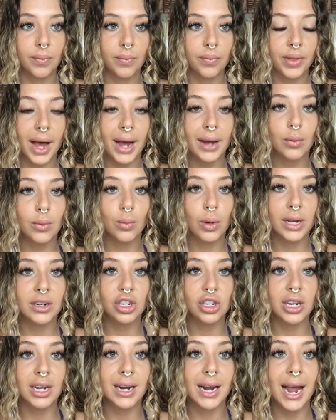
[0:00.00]
that
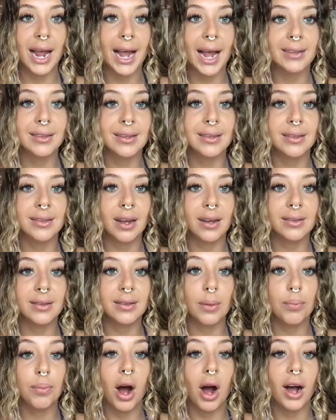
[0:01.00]
which enhances us
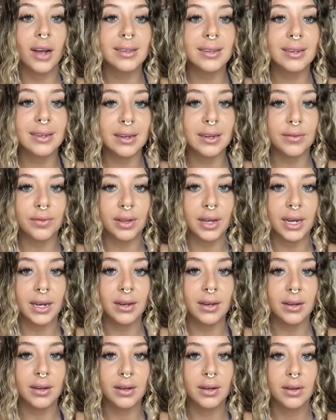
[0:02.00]

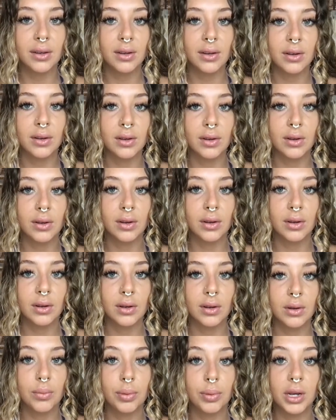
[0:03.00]
positively
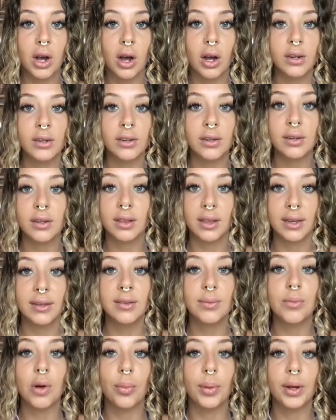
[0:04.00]
beyond
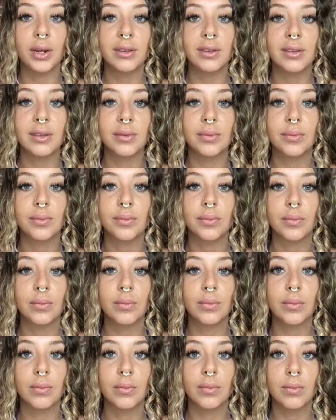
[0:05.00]
this moment,
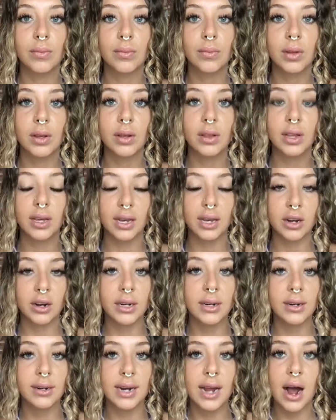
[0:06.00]
the here
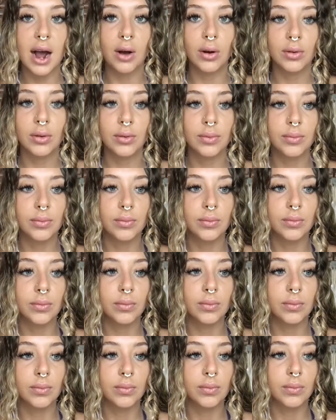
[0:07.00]
and now,
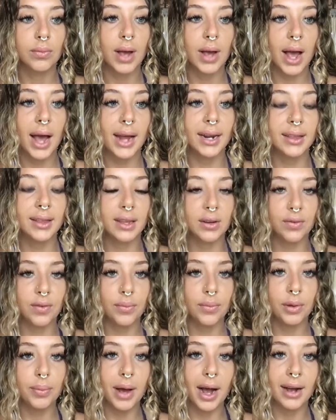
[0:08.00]
anything
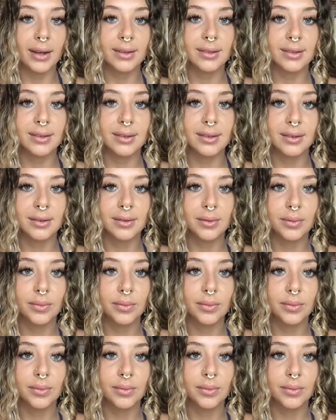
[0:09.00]
from the past.